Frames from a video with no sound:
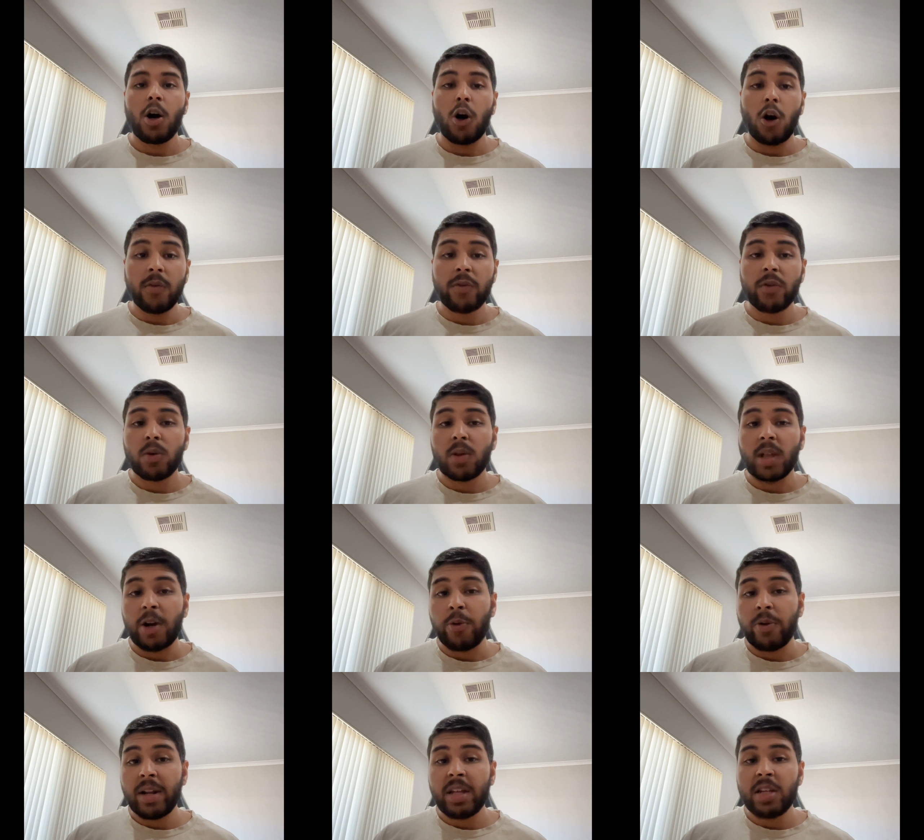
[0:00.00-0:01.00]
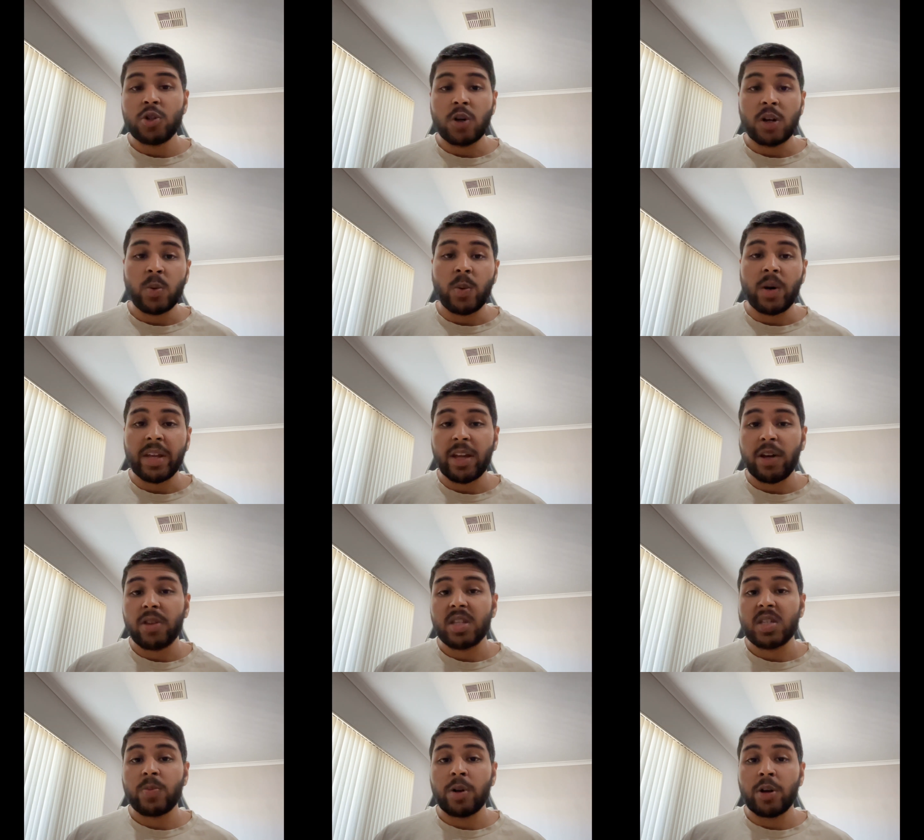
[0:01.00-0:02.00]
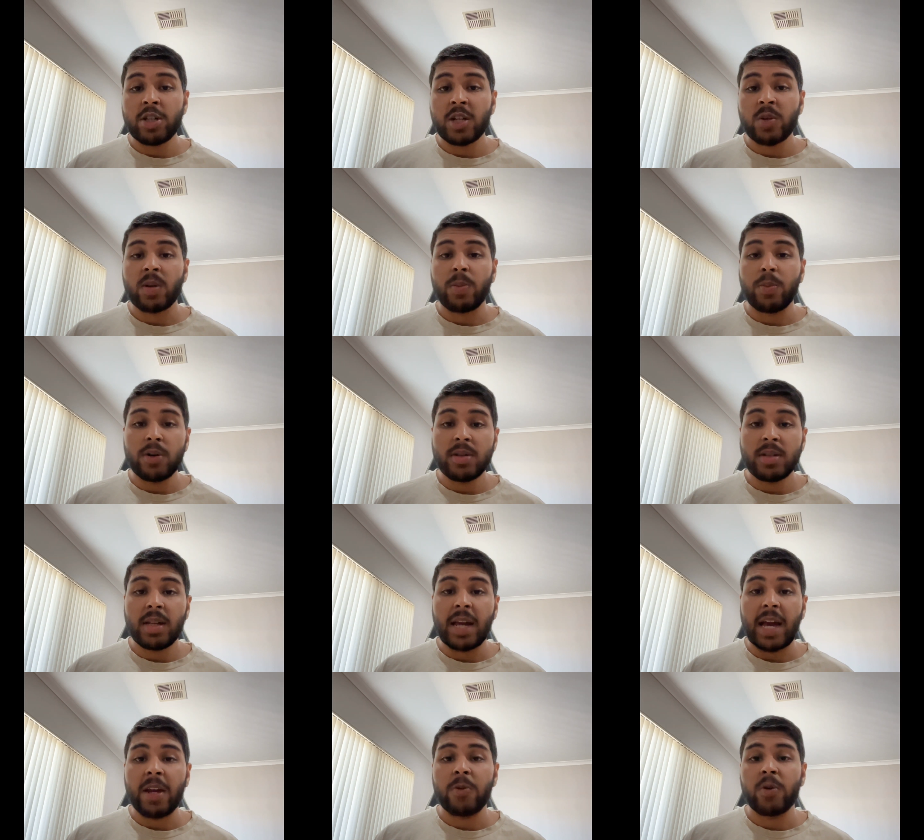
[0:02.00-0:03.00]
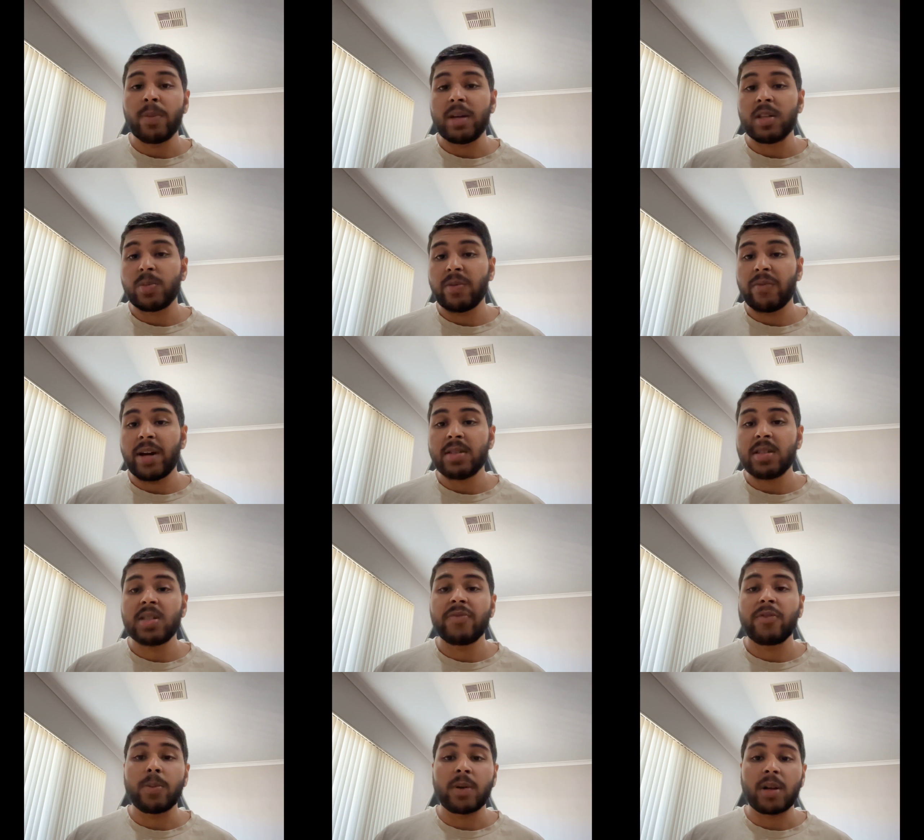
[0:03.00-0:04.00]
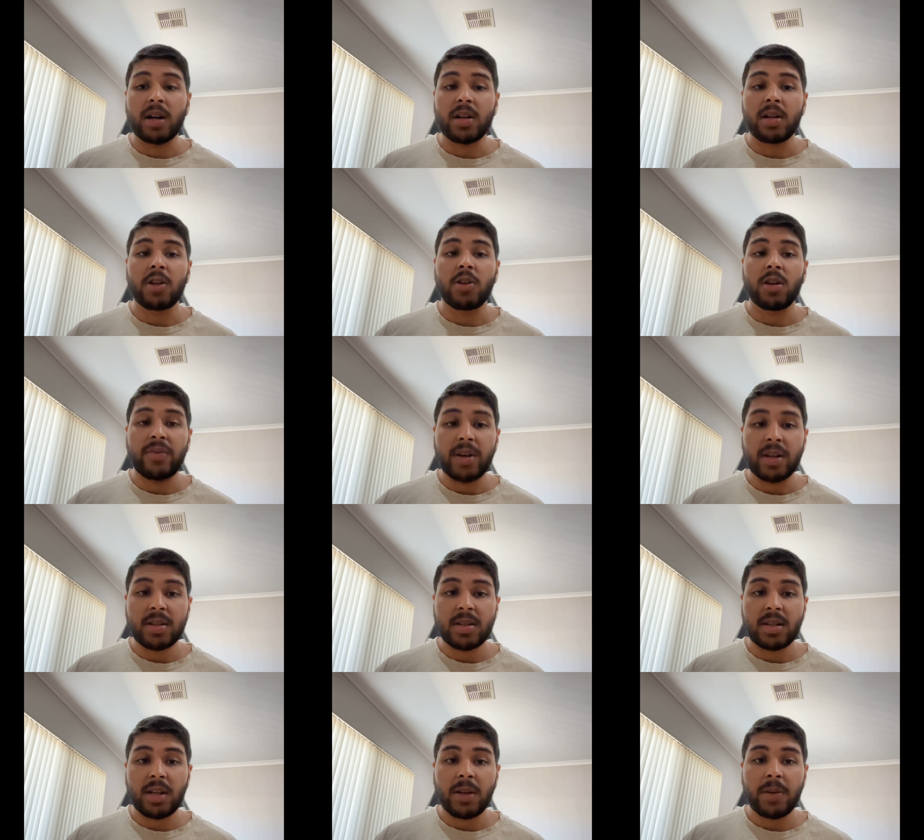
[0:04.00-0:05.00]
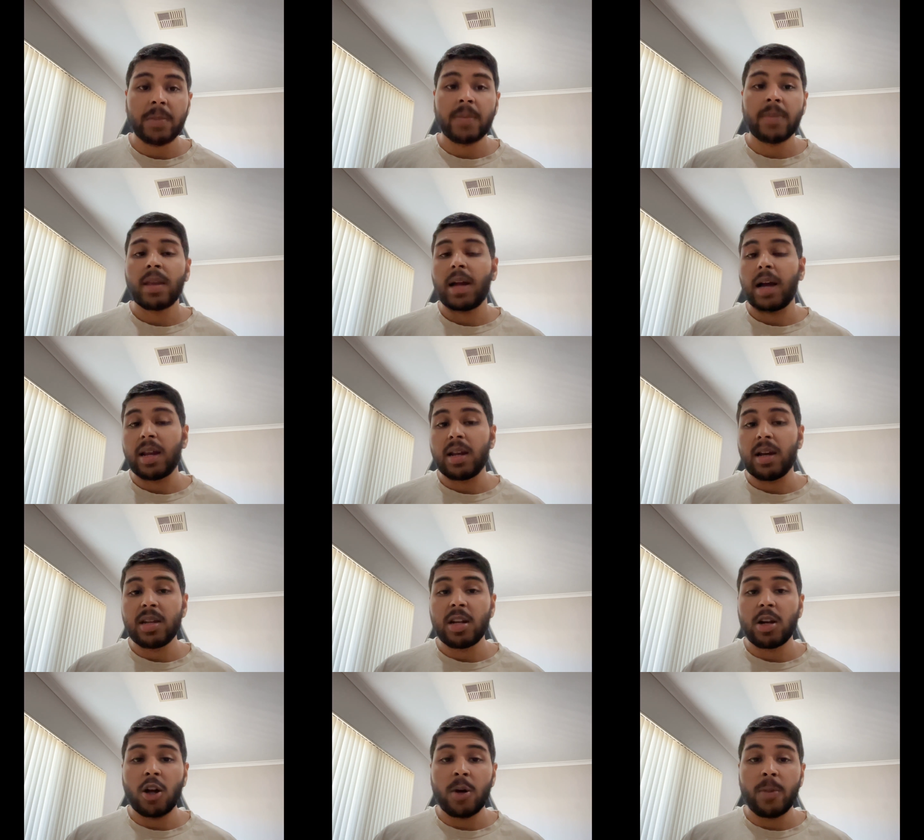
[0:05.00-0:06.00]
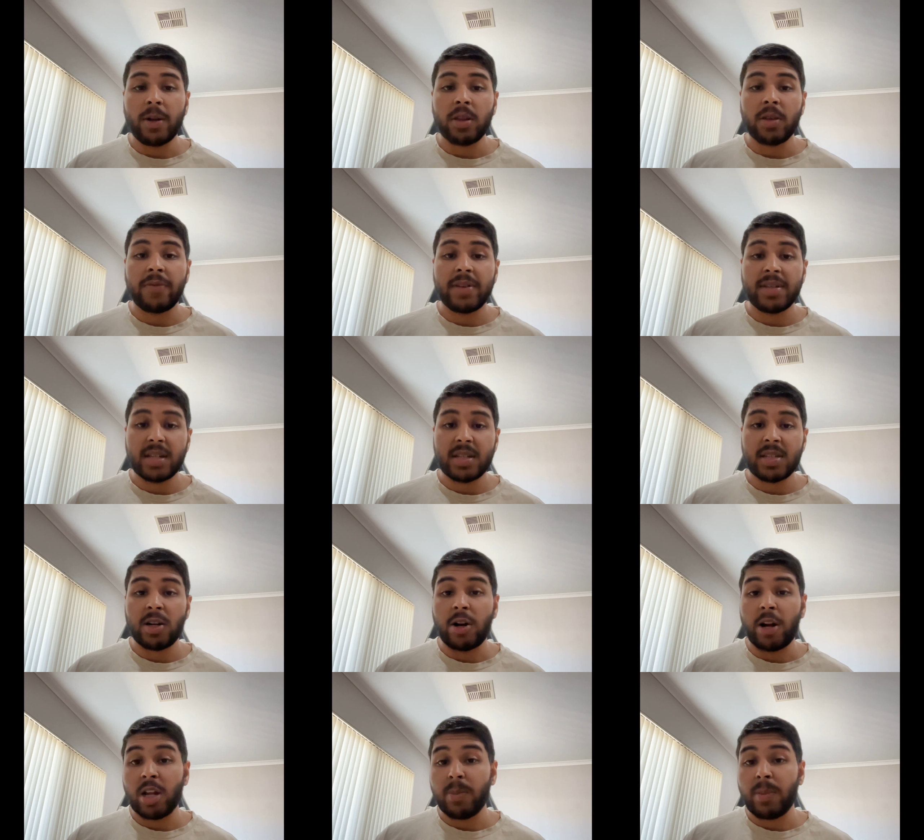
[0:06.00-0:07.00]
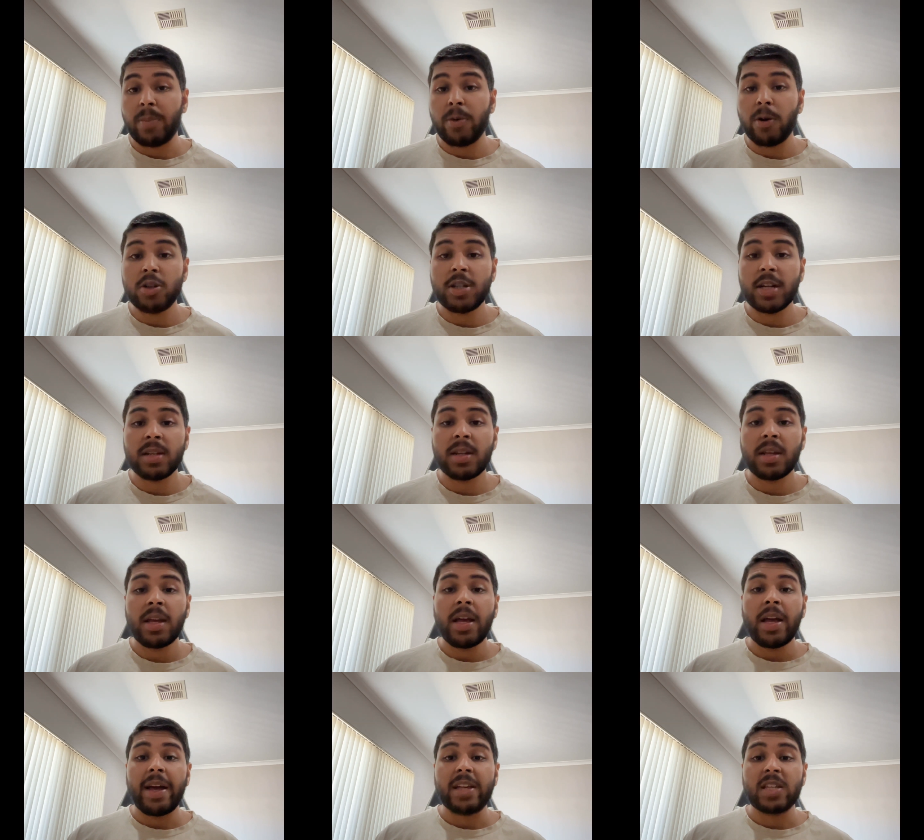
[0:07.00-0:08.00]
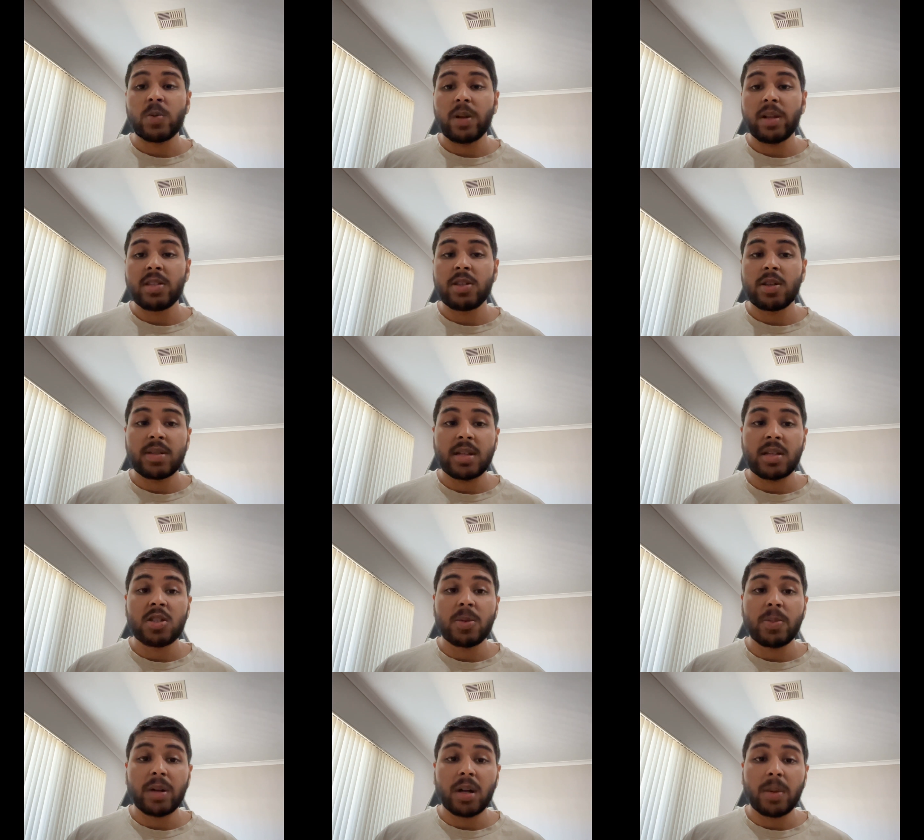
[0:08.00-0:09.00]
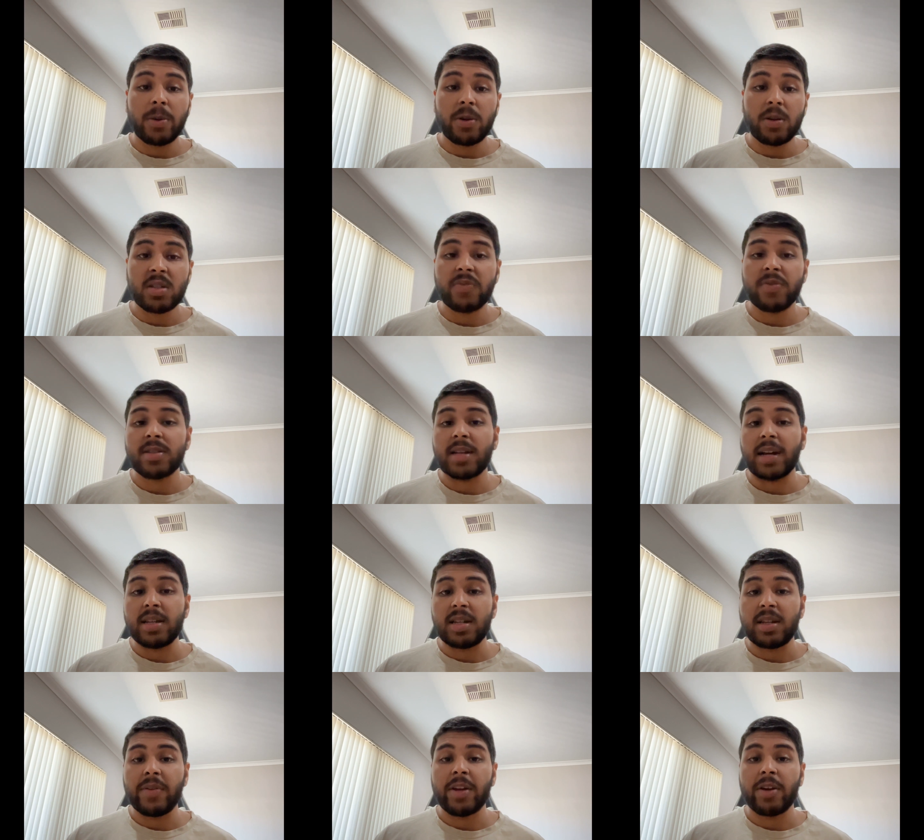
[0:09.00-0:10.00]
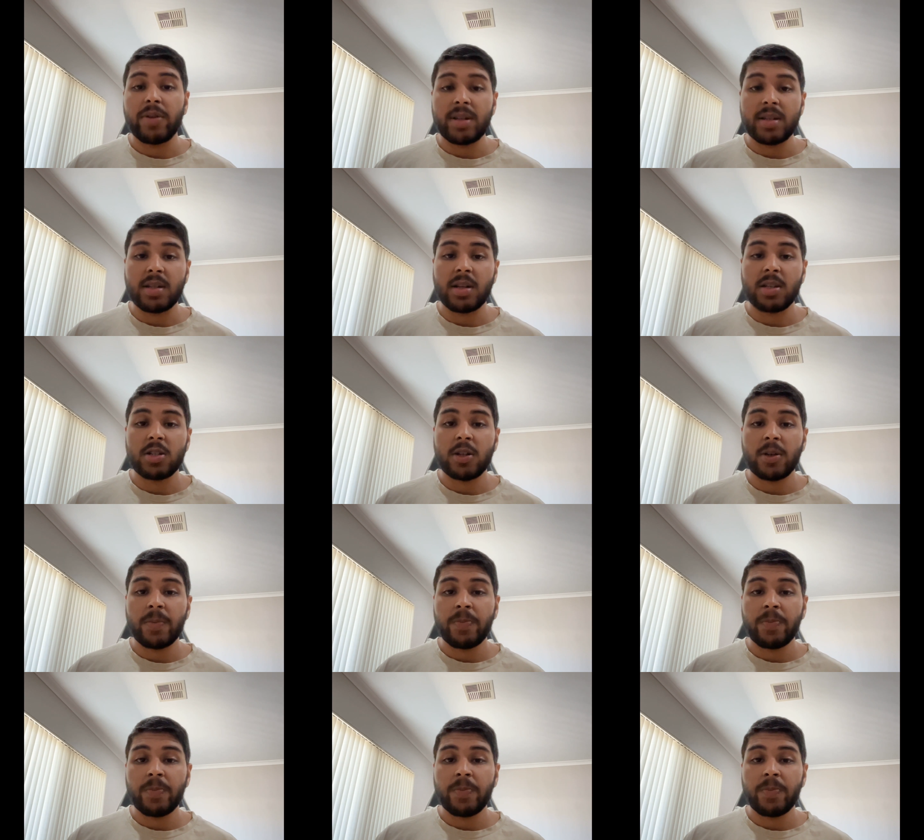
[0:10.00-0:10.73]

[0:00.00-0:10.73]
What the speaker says: Overall, I really enjoyed working on this project with Pawsey and with my supervisors from Curtin University. I learned a lot about the physics surrounding my project, as well as using supercomputers for scientific research.